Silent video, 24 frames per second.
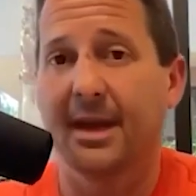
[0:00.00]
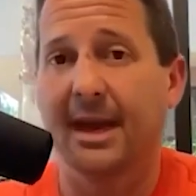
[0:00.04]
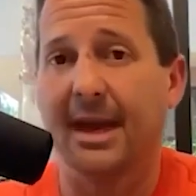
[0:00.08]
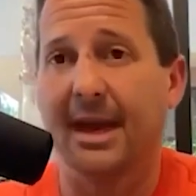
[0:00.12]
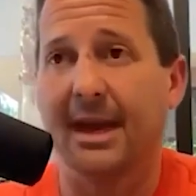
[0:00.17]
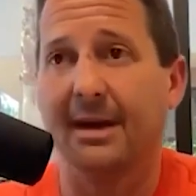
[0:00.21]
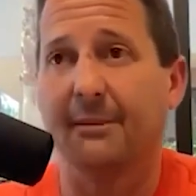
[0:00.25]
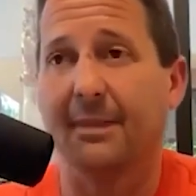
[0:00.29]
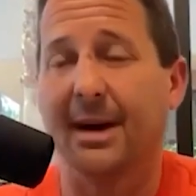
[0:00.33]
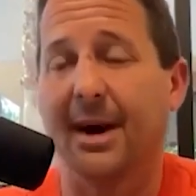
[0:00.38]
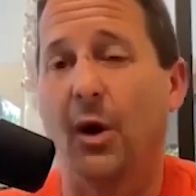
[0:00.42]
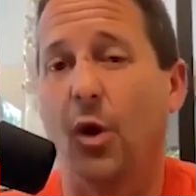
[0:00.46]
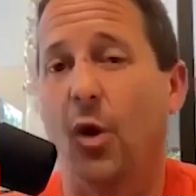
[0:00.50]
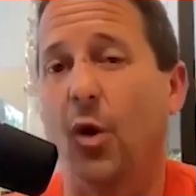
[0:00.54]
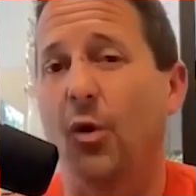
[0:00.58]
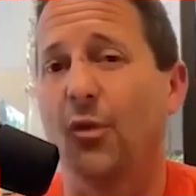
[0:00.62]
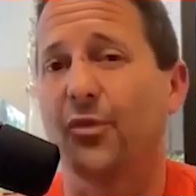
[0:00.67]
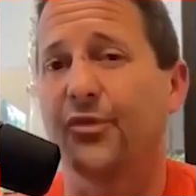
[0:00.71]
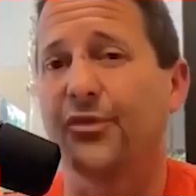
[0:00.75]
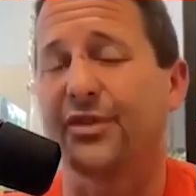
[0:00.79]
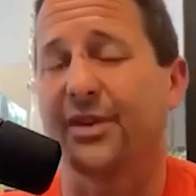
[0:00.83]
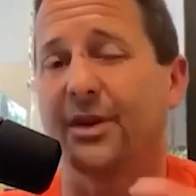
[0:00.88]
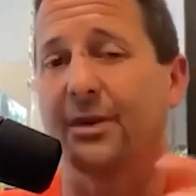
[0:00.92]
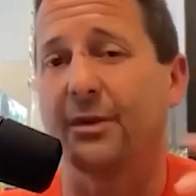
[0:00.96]
And my
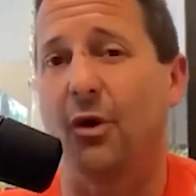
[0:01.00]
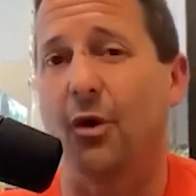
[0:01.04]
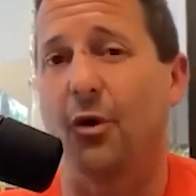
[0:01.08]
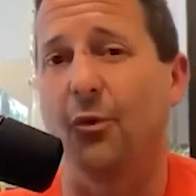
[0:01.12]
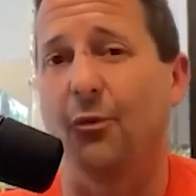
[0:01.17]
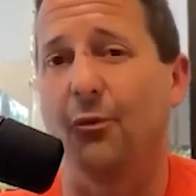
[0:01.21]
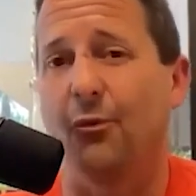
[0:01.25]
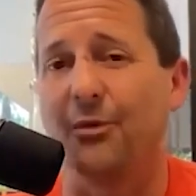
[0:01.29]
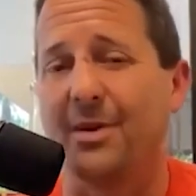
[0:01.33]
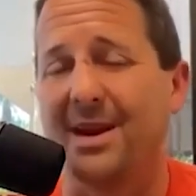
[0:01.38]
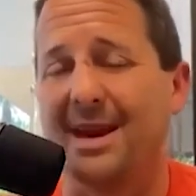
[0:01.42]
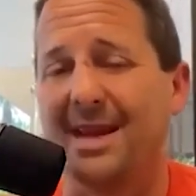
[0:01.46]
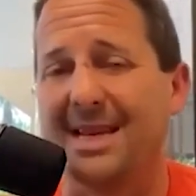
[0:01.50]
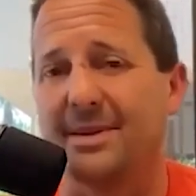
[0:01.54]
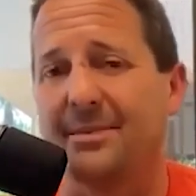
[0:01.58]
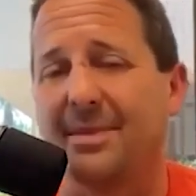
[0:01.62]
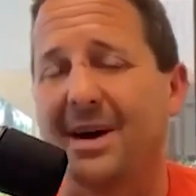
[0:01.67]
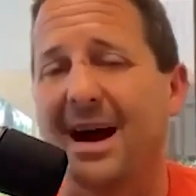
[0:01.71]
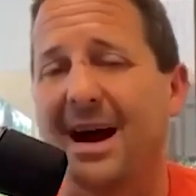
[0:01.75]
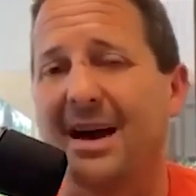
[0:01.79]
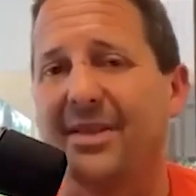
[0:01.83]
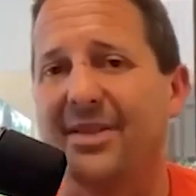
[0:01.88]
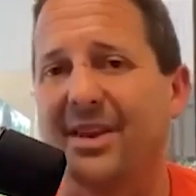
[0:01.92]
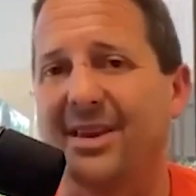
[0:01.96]
whole reason
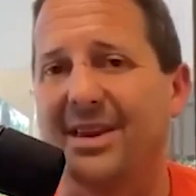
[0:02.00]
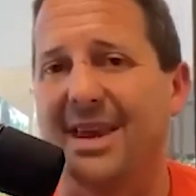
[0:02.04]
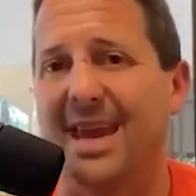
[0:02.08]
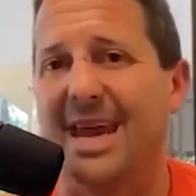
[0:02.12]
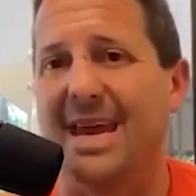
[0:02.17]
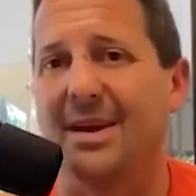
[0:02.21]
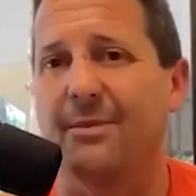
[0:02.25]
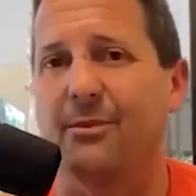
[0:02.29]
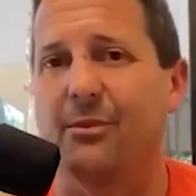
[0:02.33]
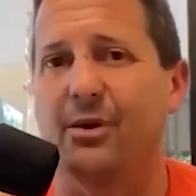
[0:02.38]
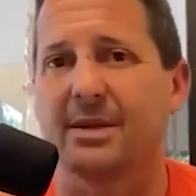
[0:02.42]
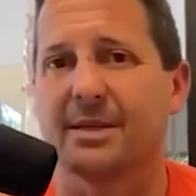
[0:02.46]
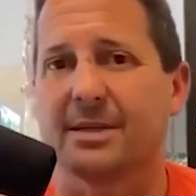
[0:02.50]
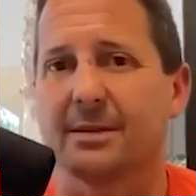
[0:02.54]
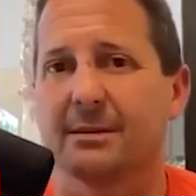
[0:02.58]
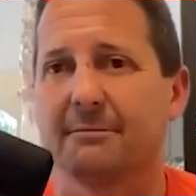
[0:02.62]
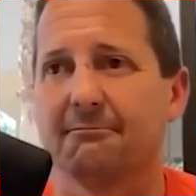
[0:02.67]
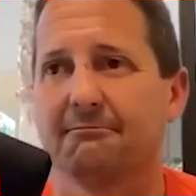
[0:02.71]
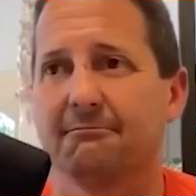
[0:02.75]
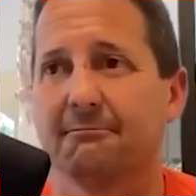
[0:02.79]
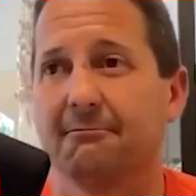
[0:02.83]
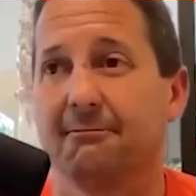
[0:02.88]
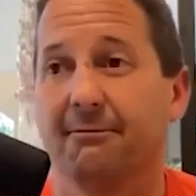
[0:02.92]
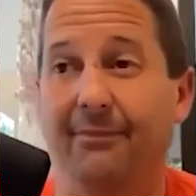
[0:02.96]
behind the name was
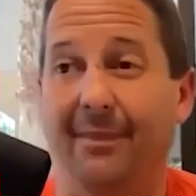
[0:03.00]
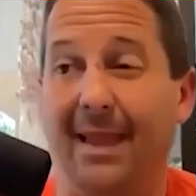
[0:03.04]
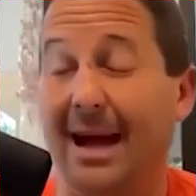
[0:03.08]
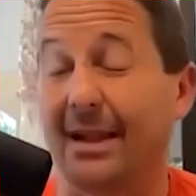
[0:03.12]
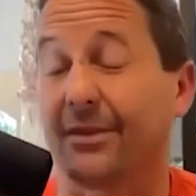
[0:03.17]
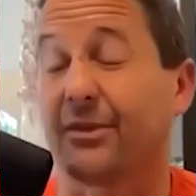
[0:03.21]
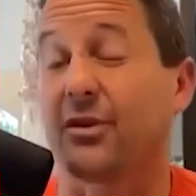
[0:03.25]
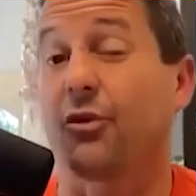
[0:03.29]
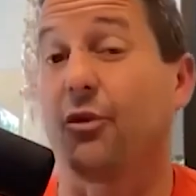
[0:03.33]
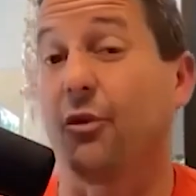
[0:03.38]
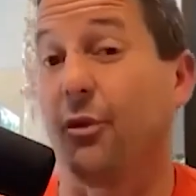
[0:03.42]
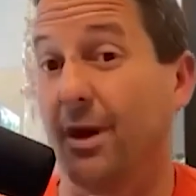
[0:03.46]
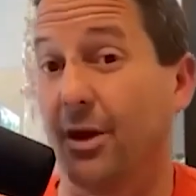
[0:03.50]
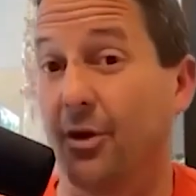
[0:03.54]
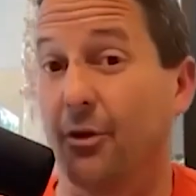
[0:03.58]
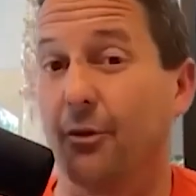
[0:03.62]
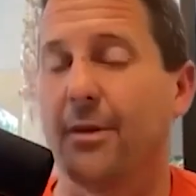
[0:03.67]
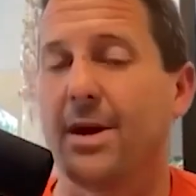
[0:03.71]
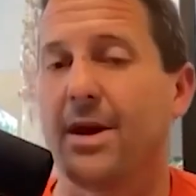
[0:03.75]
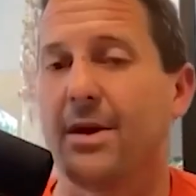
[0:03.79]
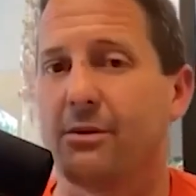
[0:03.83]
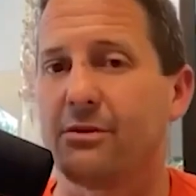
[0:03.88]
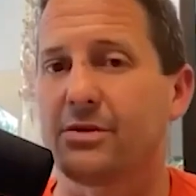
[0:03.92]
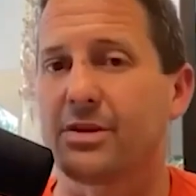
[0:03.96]
not to create a
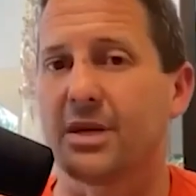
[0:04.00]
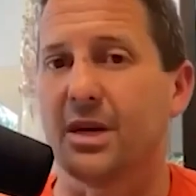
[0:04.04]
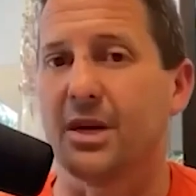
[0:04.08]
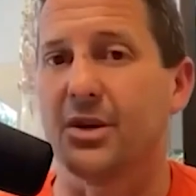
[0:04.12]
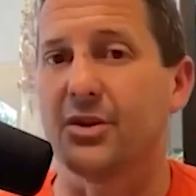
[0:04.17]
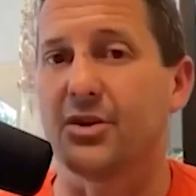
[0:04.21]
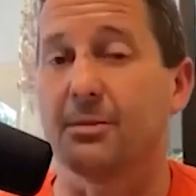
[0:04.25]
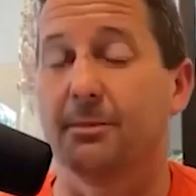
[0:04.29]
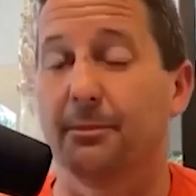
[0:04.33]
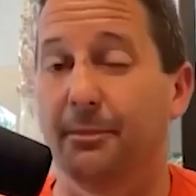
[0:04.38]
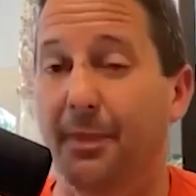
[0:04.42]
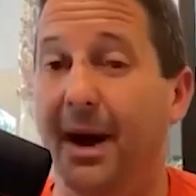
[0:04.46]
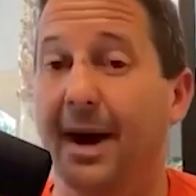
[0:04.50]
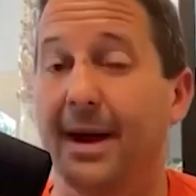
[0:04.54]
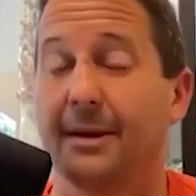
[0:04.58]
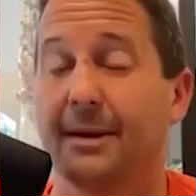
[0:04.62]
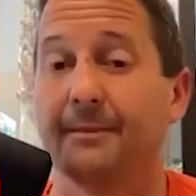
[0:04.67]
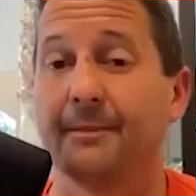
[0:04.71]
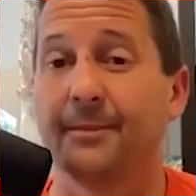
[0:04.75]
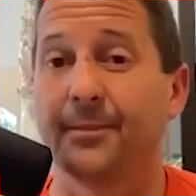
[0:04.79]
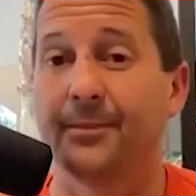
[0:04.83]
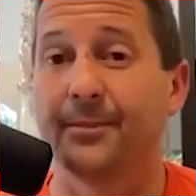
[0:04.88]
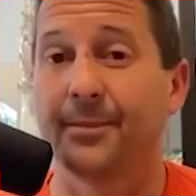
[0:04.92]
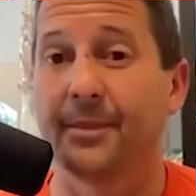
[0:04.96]
radio station, but